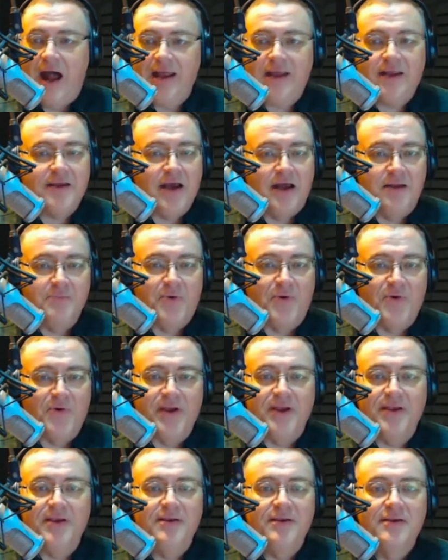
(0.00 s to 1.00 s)
not at
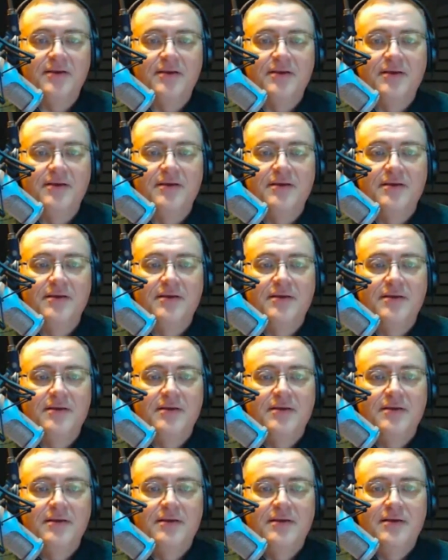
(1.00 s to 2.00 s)
gunpoint,
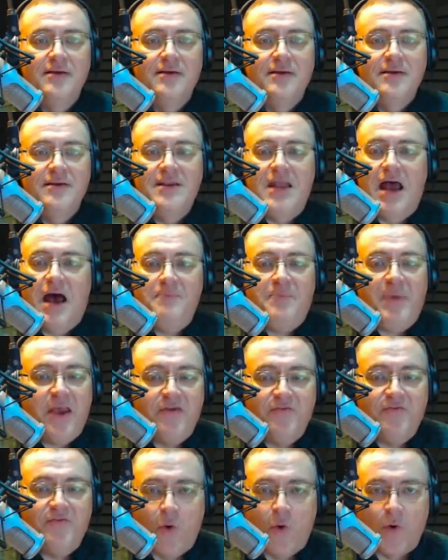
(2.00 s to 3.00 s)

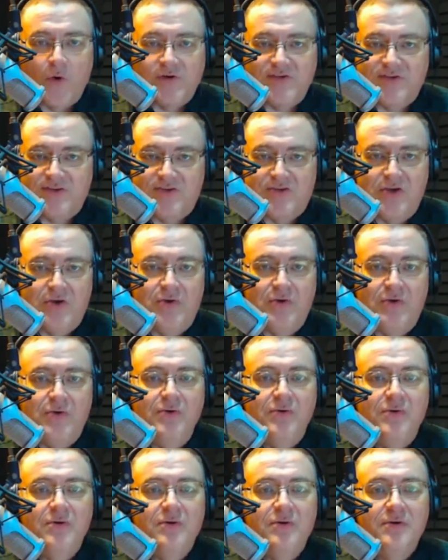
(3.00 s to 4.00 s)
not being forced
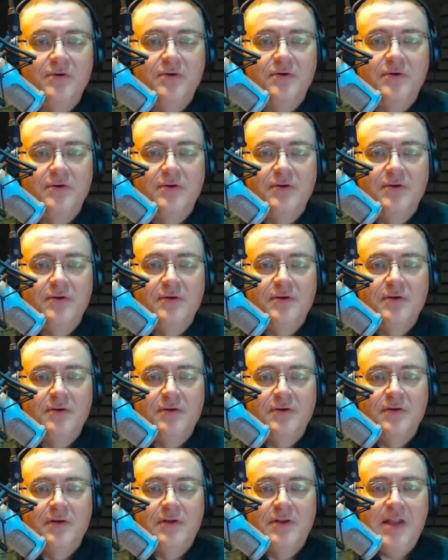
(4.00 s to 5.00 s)
to,
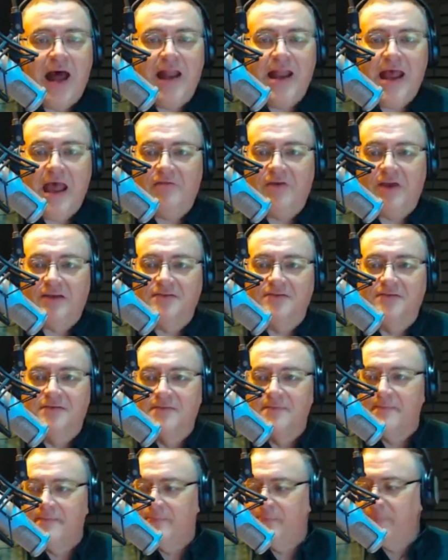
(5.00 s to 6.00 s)
not
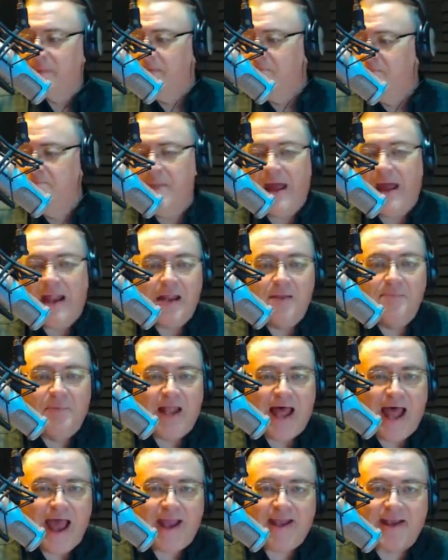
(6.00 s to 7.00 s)
having
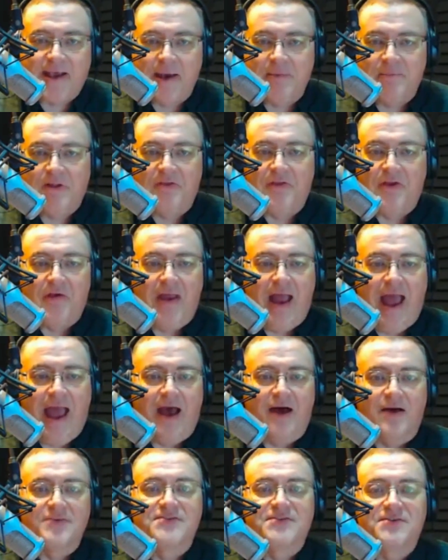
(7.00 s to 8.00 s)
men in black come to
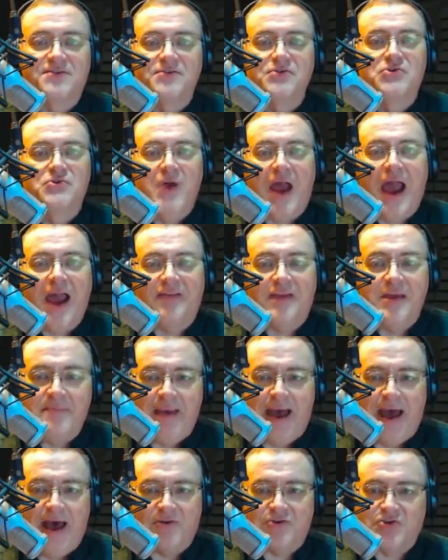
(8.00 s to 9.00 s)
their house,
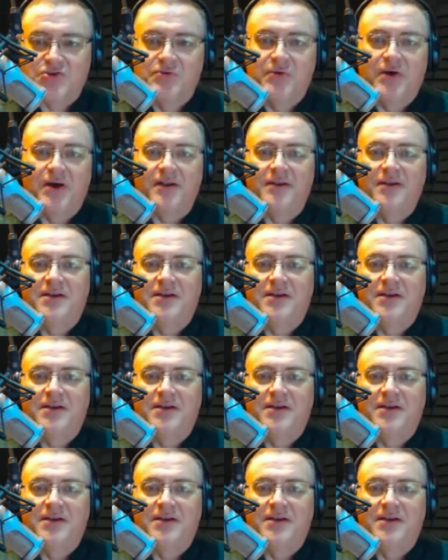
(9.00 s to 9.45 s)
drag them out